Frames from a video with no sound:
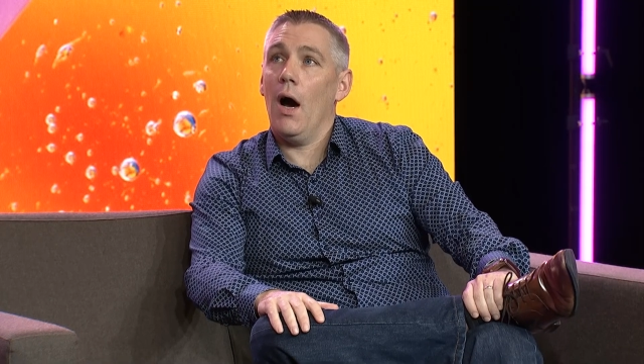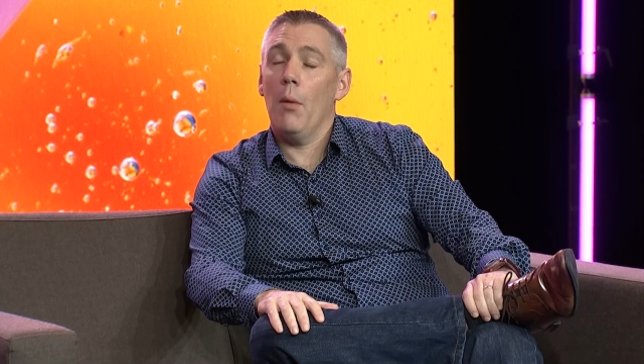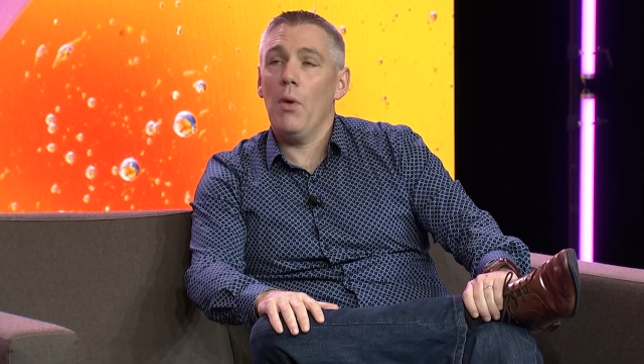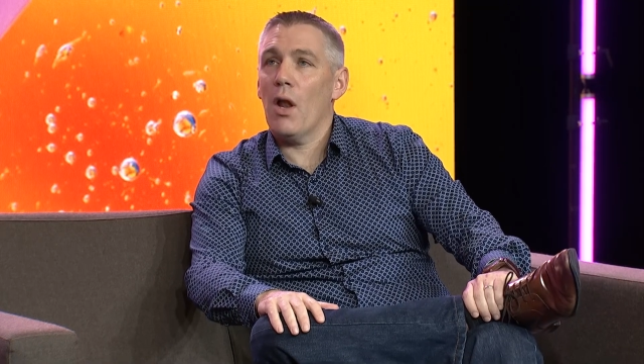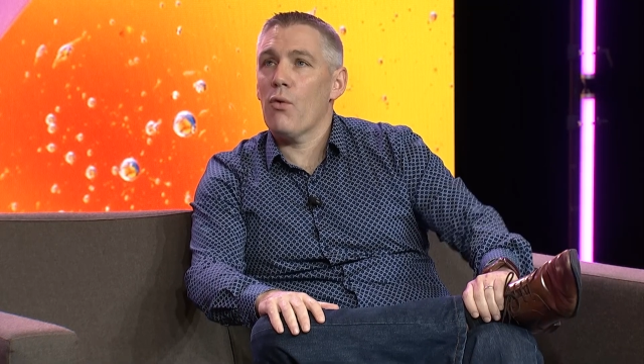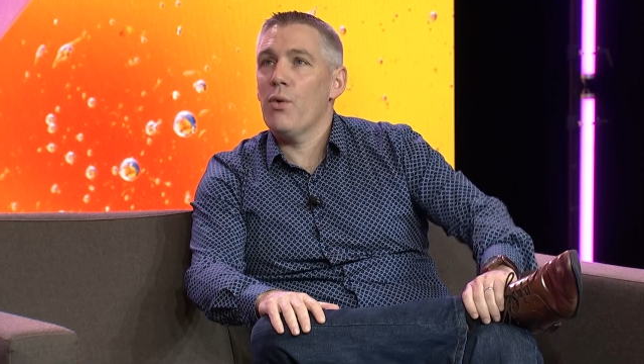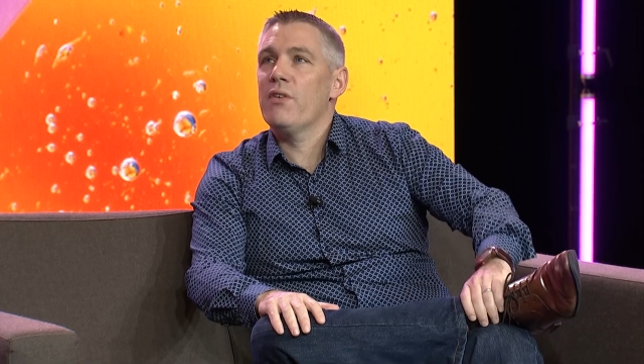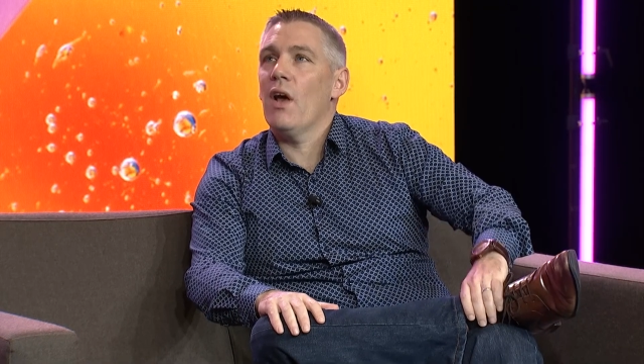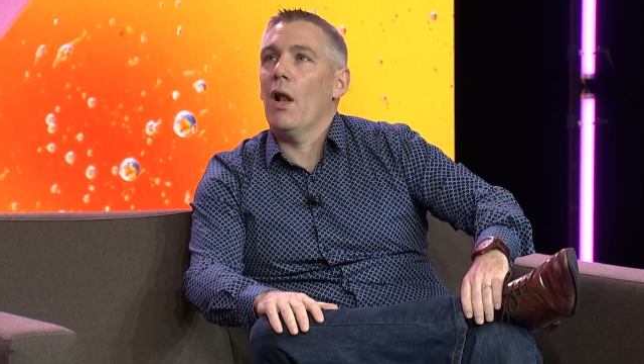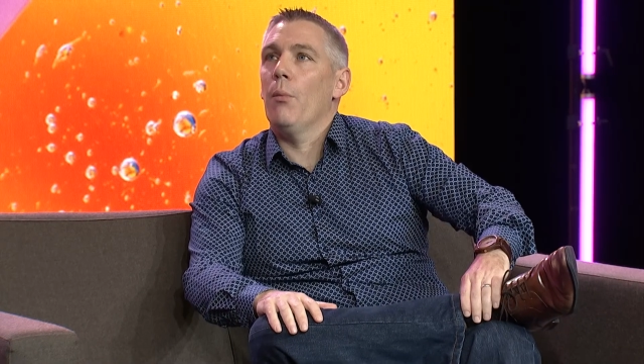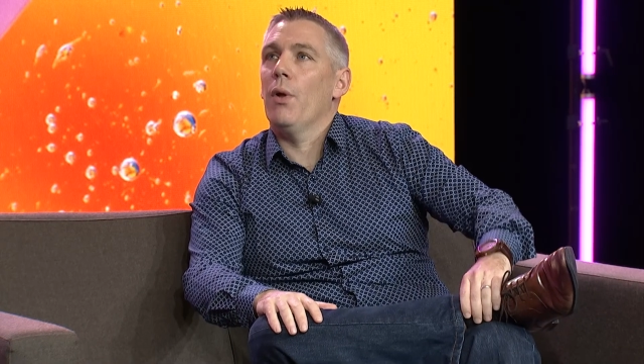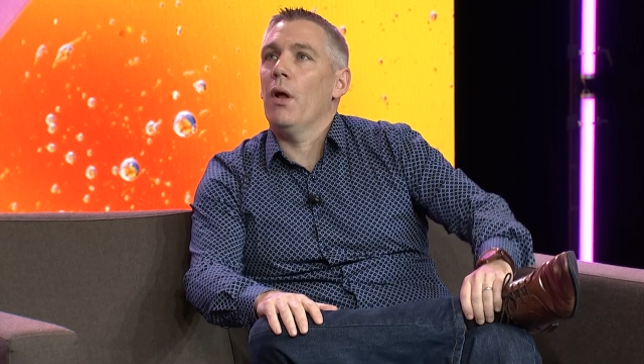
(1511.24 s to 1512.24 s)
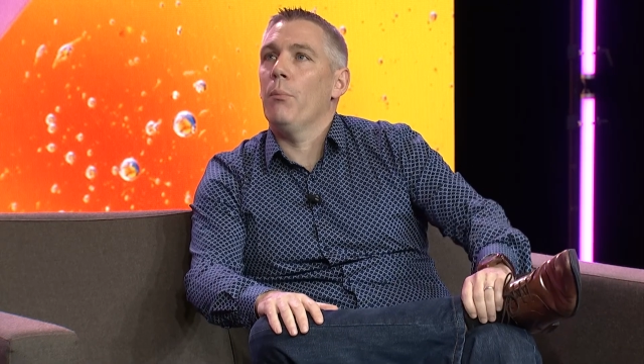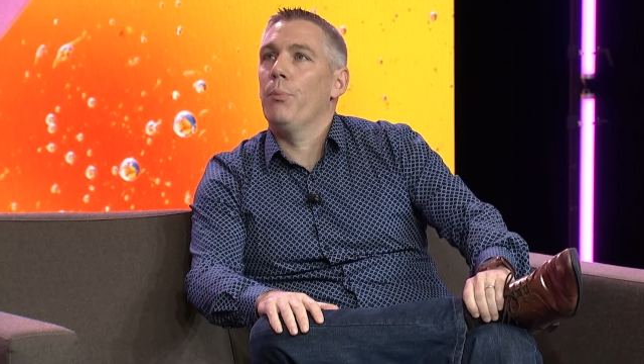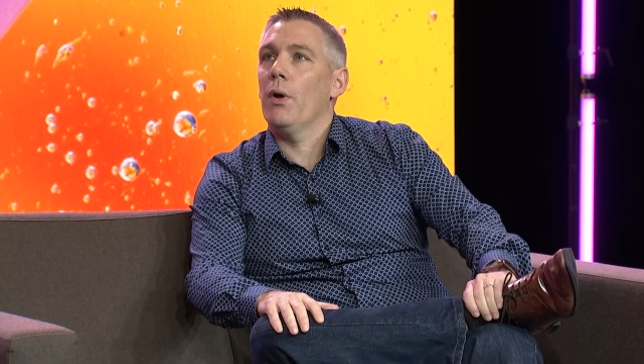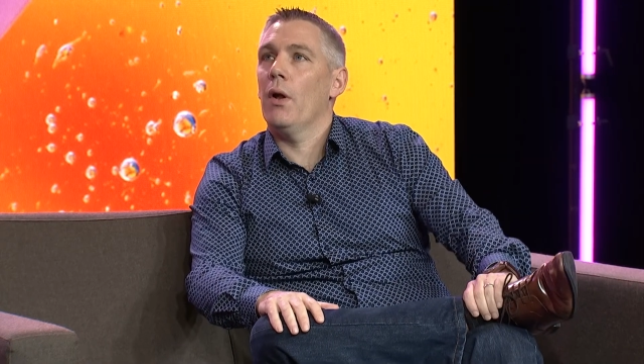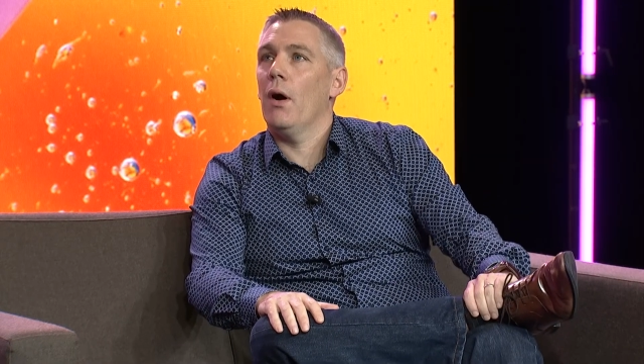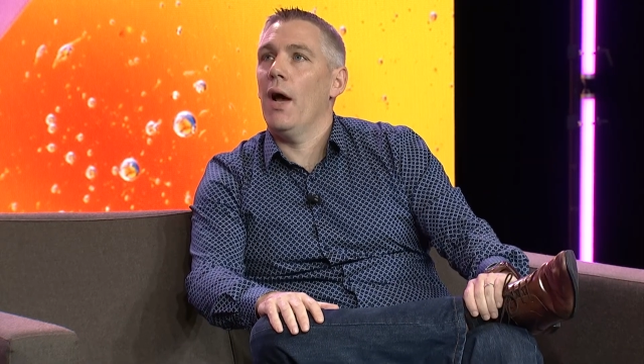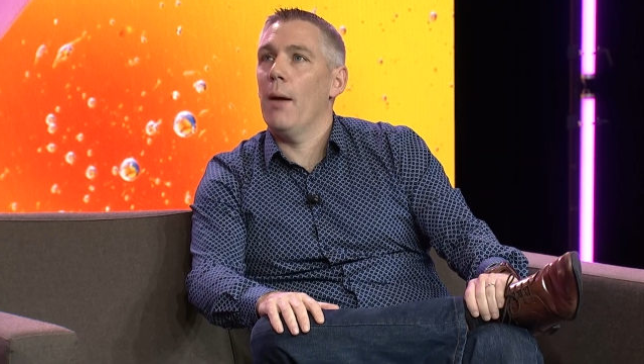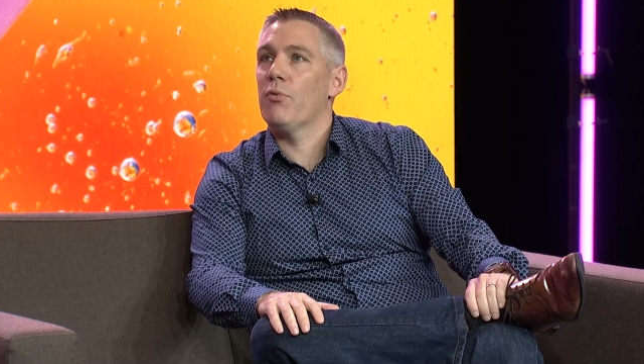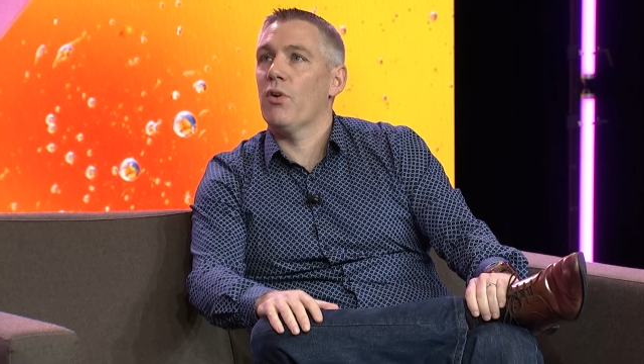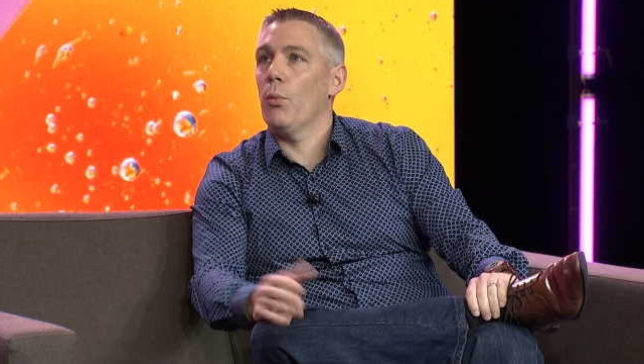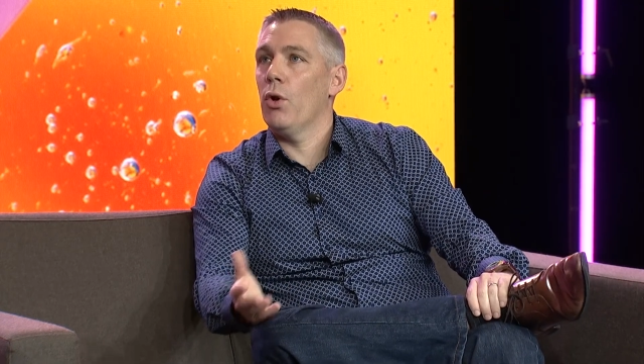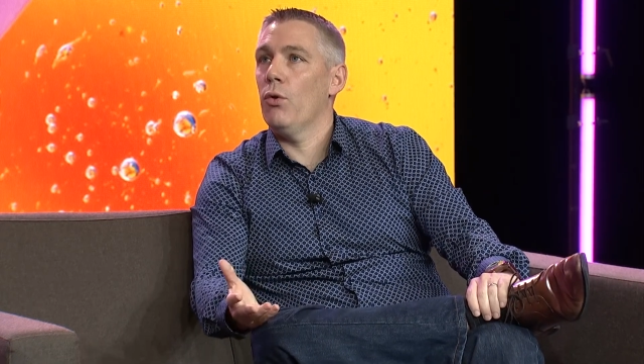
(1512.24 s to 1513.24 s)
I'm not a retailer, but I am
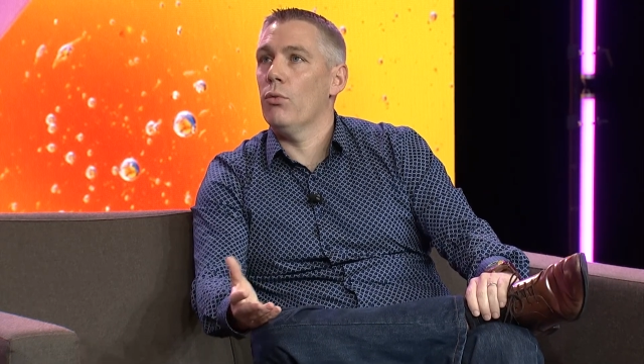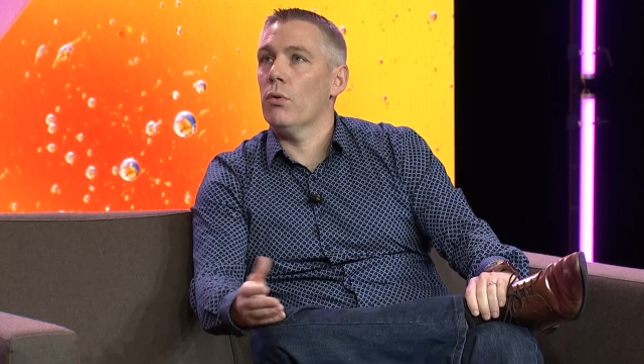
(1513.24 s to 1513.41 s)
someone